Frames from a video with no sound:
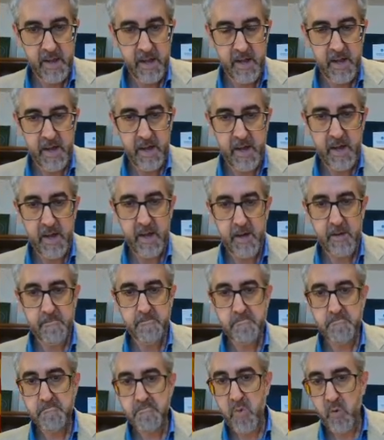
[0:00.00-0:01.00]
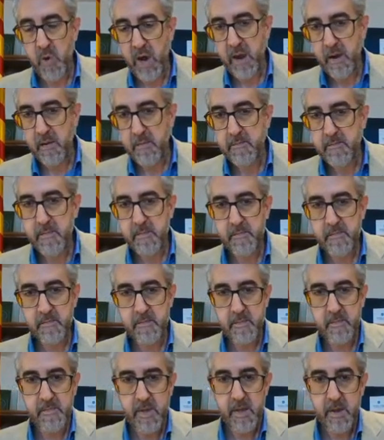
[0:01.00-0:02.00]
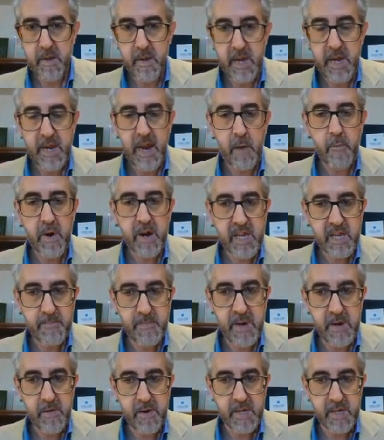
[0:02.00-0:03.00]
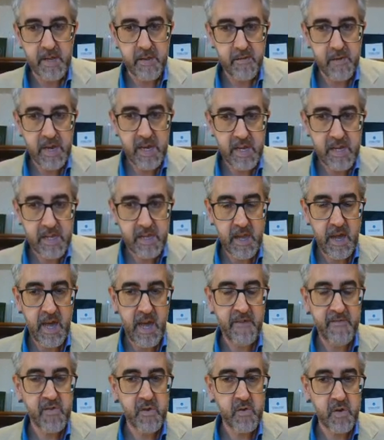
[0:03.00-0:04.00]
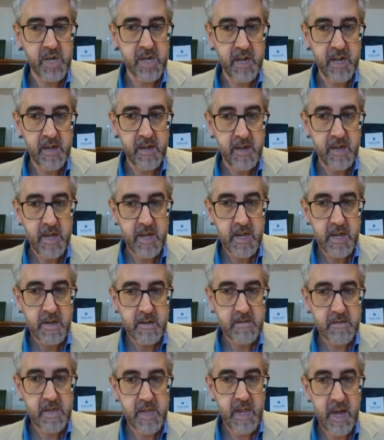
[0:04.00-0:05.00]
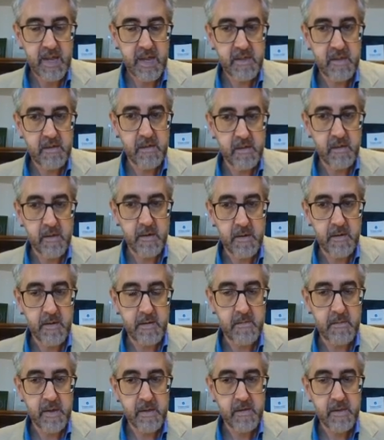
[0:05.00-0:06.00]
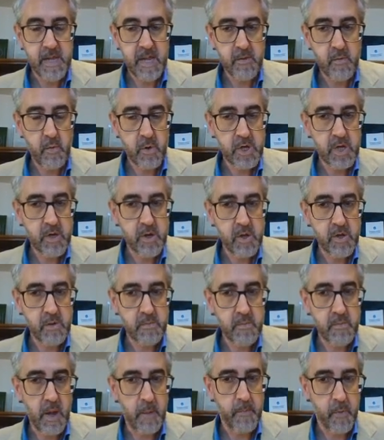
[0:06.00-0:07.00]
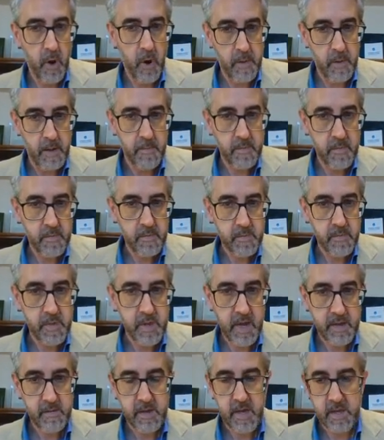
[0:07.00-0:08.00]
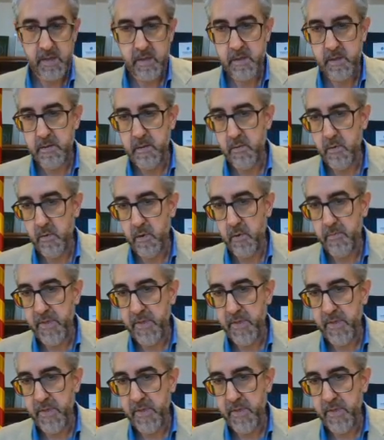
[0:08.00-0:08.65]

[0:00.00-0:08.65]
Uh, well, in our experience, at least, I have to say that uh, that was not a problem. That, that, on the